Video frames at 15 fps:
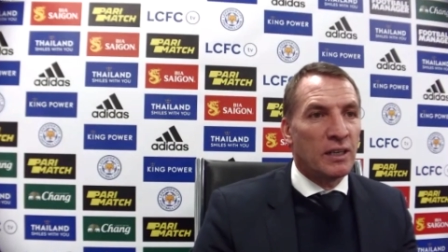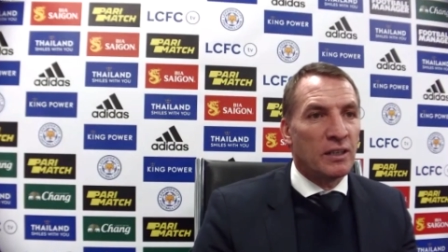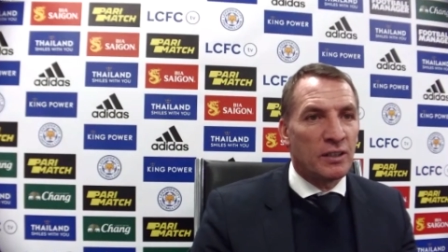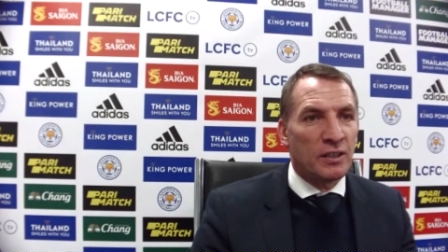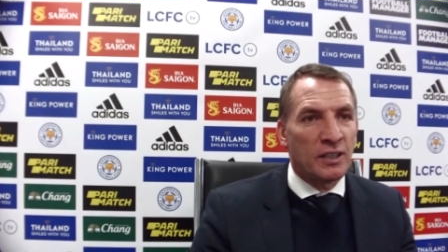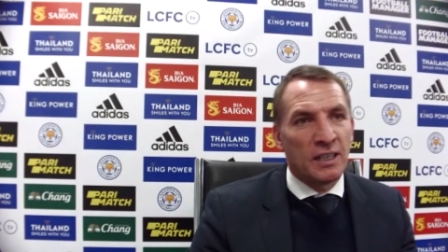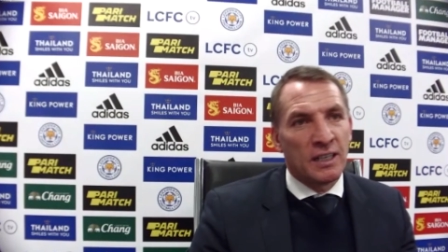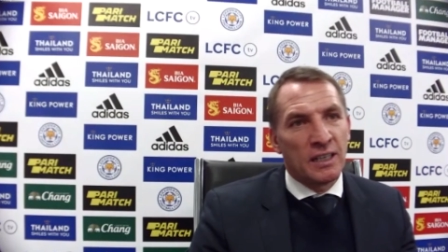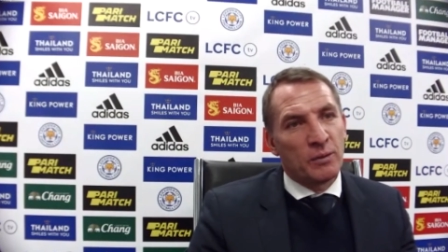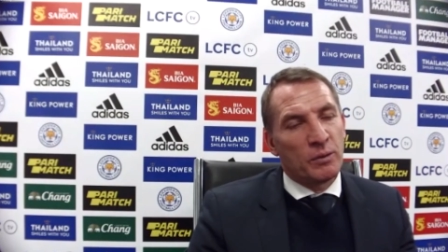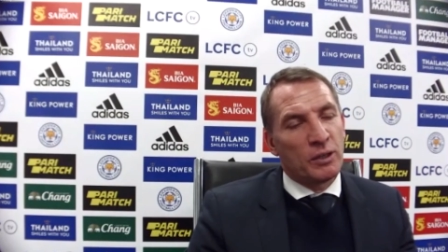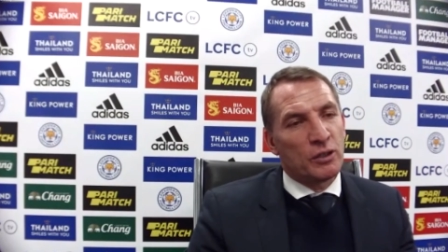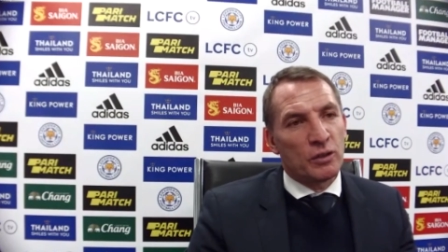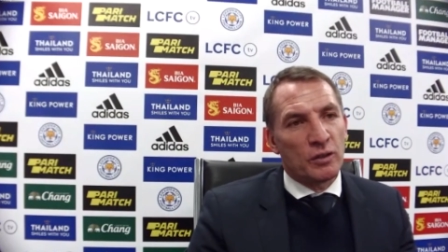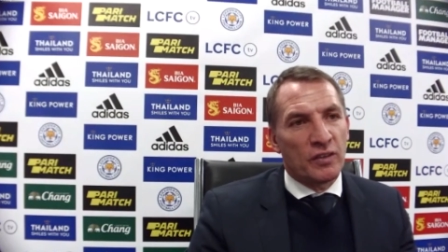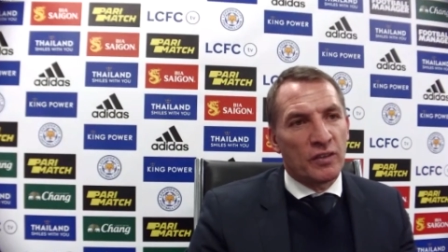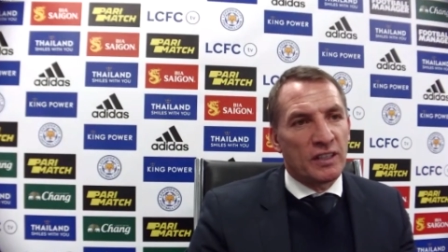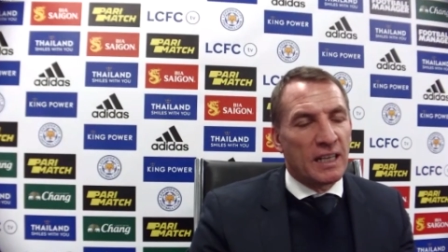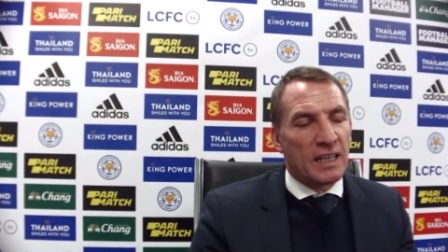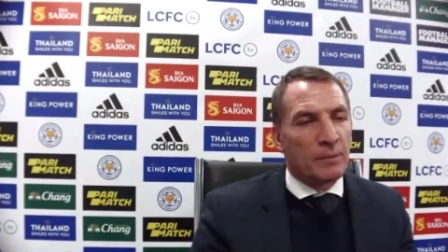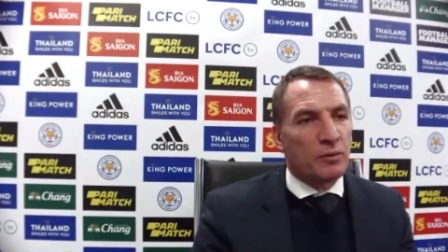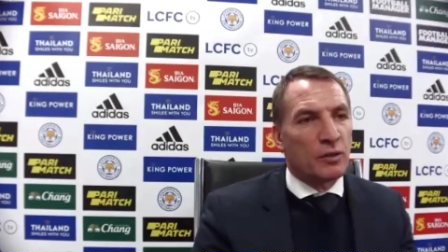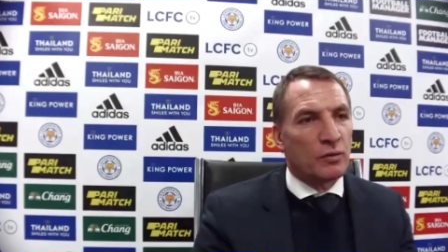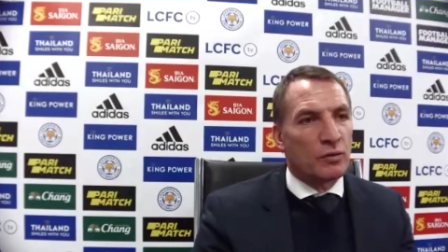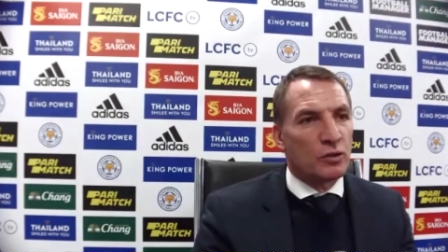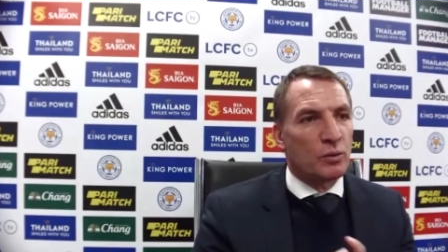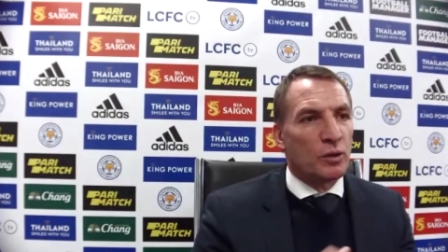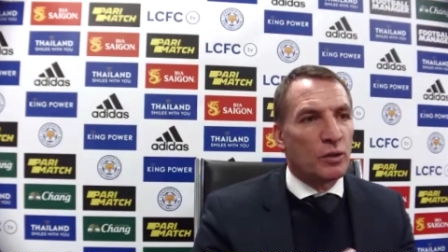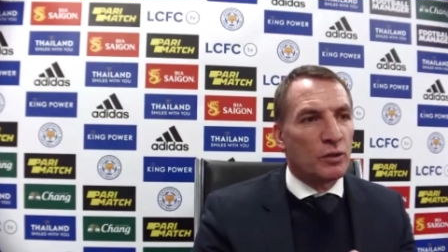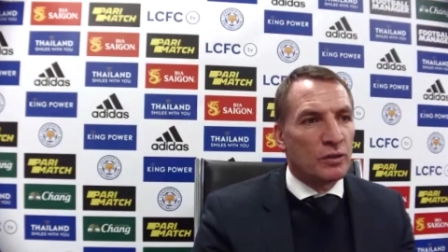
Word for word: are we don't have the depth of squad